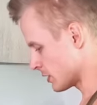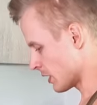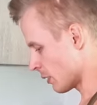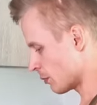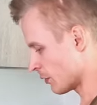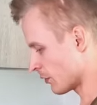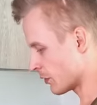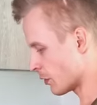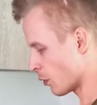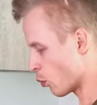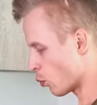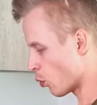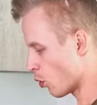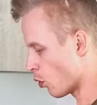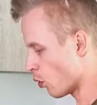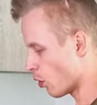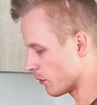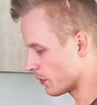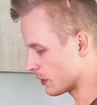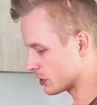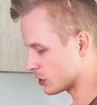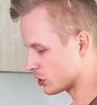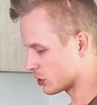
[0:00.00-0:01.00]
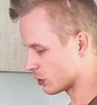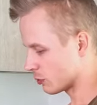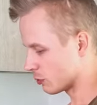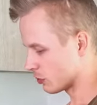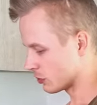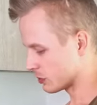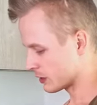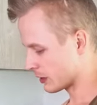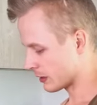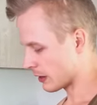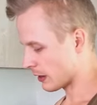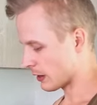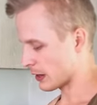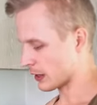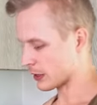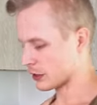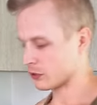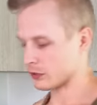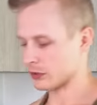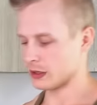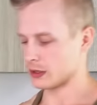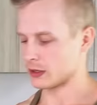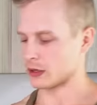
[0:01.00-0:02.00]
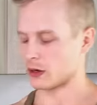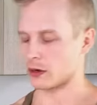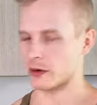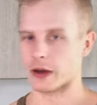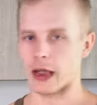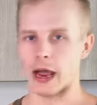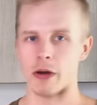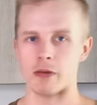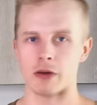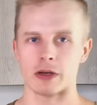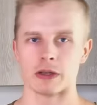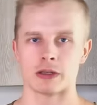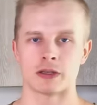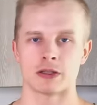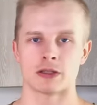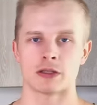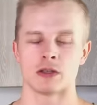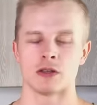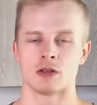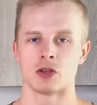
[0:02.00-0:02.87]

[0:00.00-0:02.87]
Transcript: Some of the raw vegetables that I like to eat are carrots.